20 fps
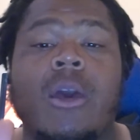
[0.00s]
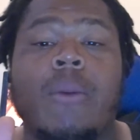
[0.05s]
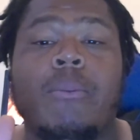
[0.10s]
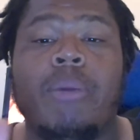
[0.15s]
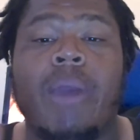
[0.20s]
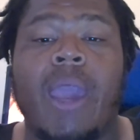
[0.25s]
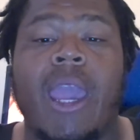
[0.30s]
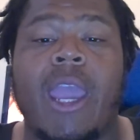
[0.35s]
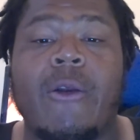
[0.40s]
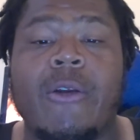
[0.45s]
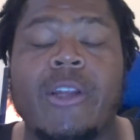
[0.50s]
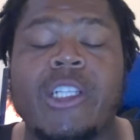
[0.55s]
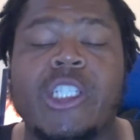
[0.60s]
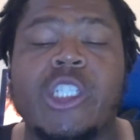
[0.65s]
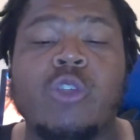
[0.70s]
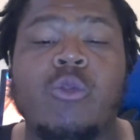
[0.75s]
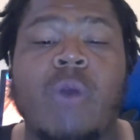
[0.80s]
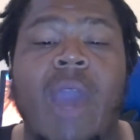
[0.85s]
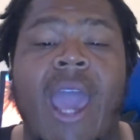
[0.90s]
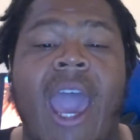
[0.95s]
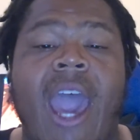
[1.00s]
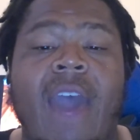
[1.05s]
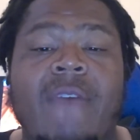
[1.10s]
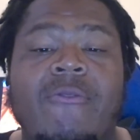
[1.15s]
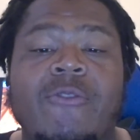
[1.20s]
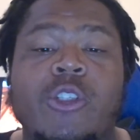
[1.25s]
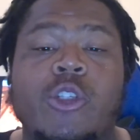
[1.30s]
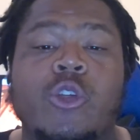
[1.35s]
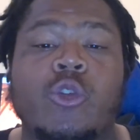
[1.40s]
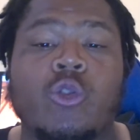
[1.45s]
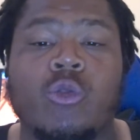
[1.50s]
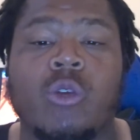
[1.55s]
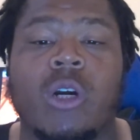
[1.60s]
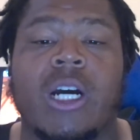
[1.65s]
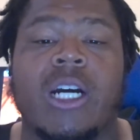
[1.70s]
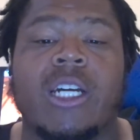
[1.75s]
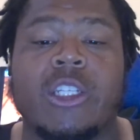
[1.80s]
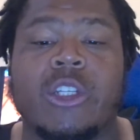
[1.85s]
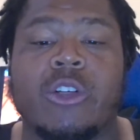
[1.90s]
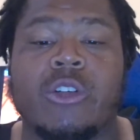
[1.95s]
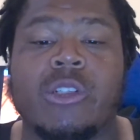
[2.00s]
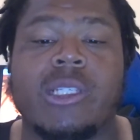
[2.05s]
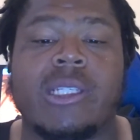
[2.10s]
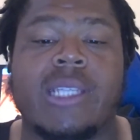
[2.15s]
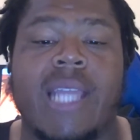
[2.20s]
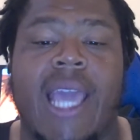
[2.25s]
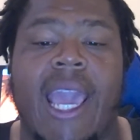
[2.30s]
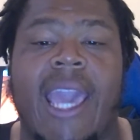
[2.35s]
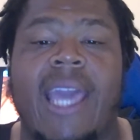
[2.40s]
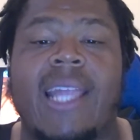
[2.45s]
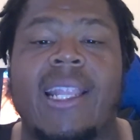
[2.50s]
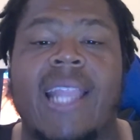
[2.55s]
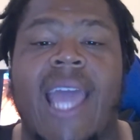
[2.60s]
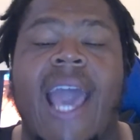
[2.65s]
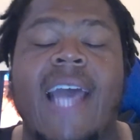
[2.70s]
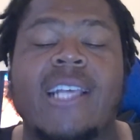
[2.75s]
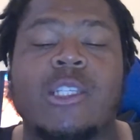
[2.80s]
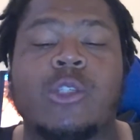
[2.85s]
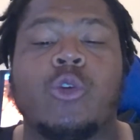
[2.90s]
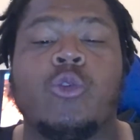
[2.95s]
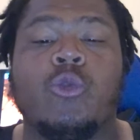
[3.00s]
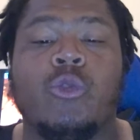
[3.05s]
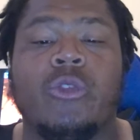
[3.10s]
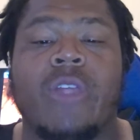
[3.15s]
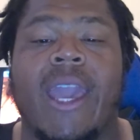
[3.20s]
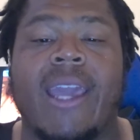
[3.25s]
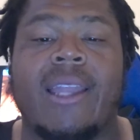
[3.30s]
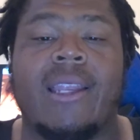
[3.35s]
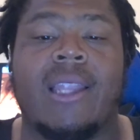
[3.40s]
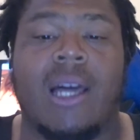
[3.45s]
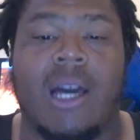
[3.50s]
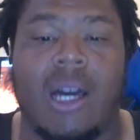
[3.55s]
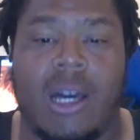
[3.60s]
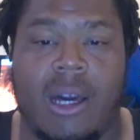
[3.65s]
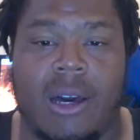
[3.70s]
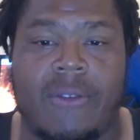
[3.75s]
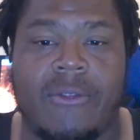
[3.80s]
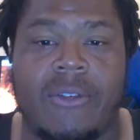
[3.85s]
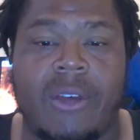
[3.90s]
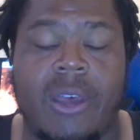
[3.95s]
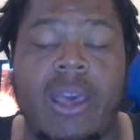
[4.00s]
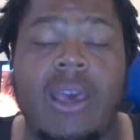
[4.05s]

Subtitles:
parents, you have to understand that's who they love.